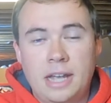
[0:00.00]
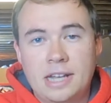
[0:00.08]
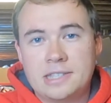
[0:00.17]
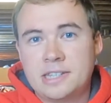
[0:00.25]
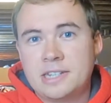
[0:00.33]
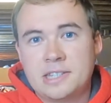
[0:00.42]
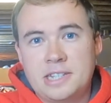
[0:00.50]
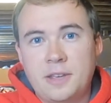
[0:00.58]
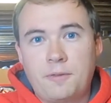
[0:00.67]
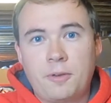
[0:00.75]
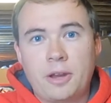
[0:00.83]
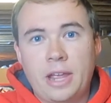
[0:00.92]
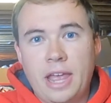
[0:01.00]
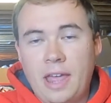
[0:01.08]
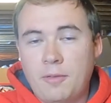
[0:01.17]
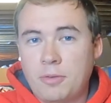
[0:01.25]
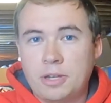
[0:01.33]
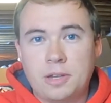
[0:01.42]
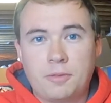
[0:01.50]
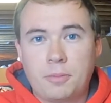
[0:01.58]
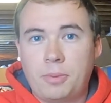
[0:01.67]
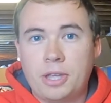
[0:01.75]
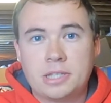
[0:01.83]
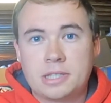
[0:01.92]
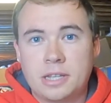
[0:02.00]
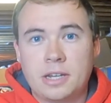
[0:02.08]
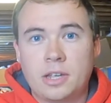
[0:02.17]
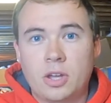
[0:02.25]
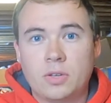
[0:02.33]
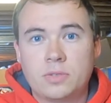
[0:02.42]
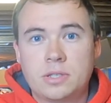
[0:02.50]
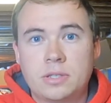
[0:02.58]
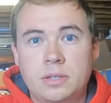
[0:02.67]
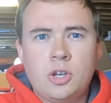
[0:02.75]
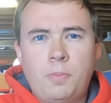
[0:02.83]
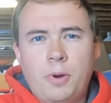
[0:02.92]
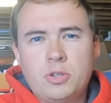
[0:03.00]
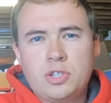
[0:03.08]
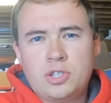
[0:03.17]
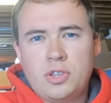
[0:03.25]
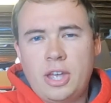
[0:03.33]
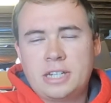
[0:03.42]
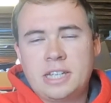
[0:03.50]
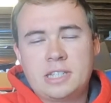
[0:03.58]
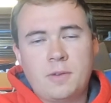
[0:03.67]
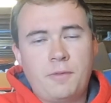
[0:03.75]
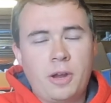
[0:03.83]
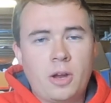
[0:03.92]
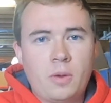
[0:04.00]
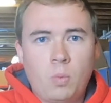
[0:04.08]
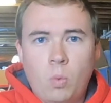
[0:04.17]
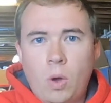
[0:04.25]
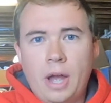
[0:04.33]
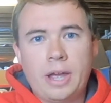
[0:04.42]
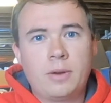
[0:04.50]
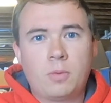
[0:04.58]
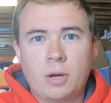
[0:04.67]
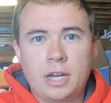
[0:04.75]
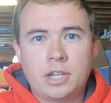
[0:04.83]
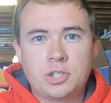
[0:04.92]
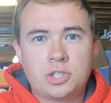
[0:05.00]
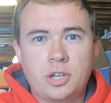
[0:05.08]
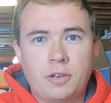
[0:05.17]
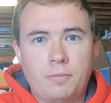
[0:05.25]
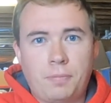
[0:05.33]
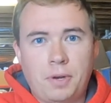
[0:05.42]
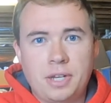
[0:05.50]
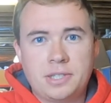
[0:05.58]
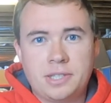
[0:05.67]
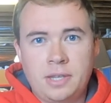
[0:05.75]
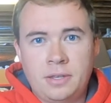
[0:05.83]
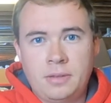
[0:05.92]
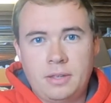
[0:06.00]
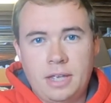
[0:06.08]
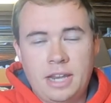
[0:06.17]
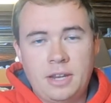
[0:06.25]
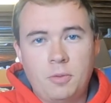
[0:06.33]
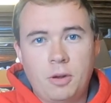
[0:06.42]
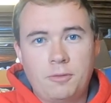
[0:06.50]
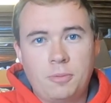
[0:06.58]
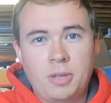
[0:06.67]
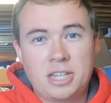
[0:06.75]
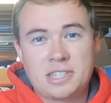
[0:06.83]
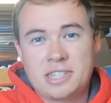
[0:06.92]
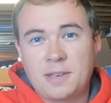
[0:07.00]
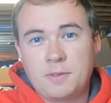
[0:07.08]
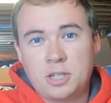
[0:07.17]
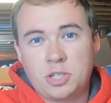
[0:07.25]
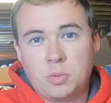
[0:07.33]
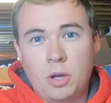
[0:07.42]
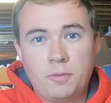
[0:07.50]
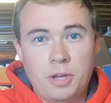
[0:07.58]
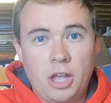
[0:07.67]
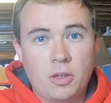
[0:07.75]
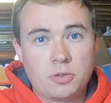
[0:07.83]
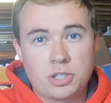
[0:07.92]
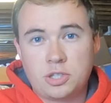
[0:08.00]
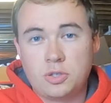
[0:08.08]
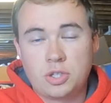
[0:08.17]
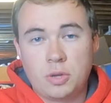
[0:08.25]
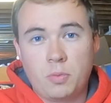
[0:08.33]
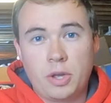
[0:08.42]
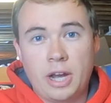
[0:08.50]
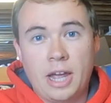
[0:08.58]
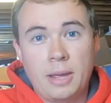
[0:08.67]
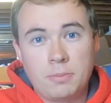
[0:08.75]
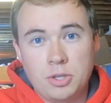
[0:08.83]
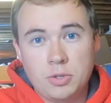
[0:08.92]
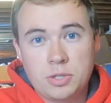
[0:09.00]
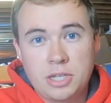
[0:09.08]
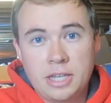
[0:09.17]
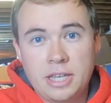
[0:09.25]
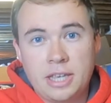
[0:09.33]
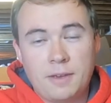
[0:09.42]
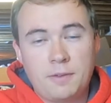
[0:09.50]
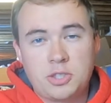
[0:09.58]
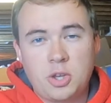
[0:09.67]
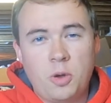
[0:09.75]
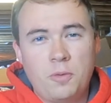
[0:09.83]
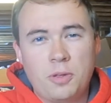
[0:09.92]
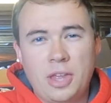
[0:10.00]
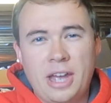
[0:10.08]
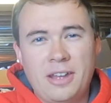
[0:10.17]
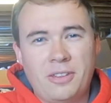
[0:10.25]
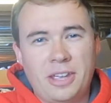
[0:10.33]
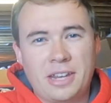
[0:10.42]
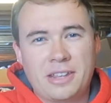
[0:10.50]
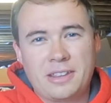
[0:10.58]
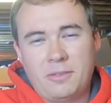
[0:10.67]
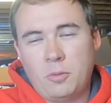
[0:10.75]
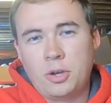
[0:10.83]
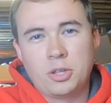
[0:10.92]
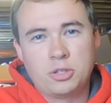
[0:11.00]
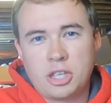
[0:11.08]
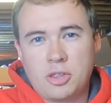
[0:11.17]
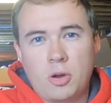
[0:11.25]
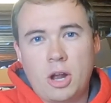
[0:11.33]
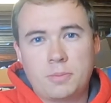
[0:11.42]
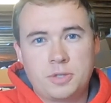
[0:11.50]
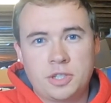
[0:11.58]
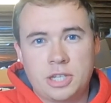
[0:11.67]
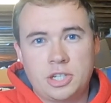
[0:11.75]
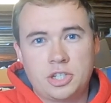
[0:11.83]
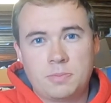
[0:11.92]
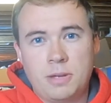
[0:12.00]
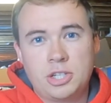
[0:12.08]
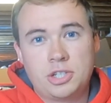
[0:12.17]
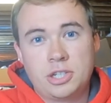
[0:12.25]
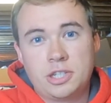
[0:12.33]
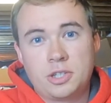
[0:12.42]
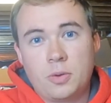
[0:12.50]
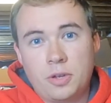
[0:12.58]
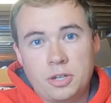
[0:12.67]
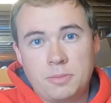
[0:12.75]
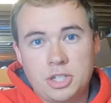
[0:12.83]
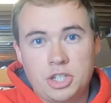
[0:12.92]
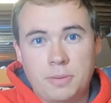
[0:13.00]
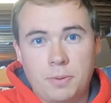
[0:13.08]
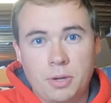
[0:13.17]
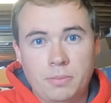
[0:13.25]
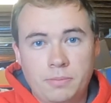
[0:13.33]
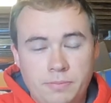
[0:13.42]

as it is different every different place that it goes. So parcel select has a very wide range of pricing. Anywhere from like $7 to $12 is usually when I'm using it. If it's over that, like one of those other options I just mentioned is going to be cheaper.